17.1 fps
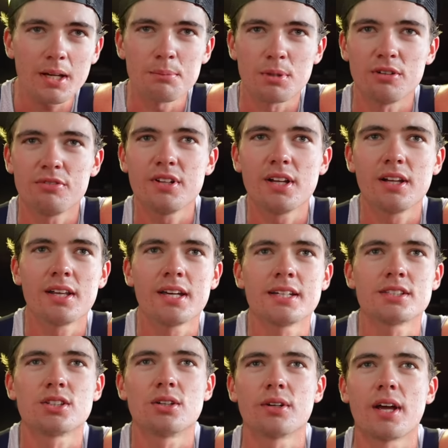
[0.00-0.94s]
But the feeling
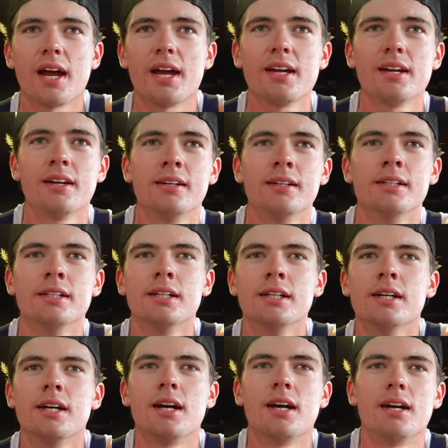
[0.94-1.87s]
is okay,
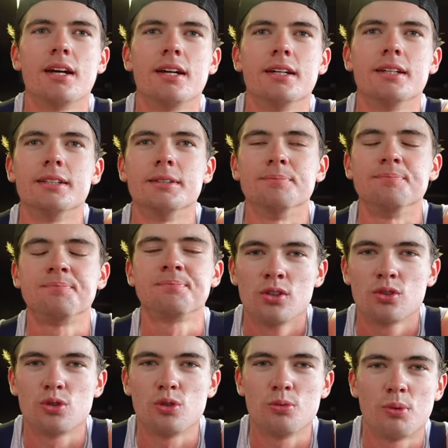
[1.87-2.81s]
and
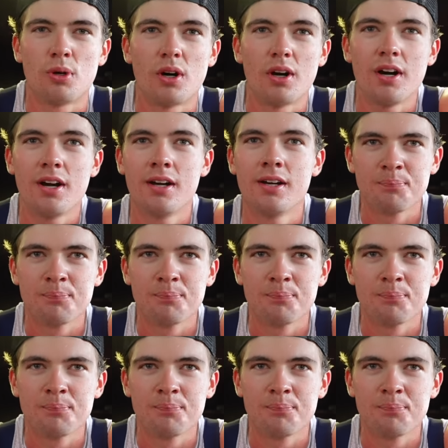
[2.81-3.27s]
2 more.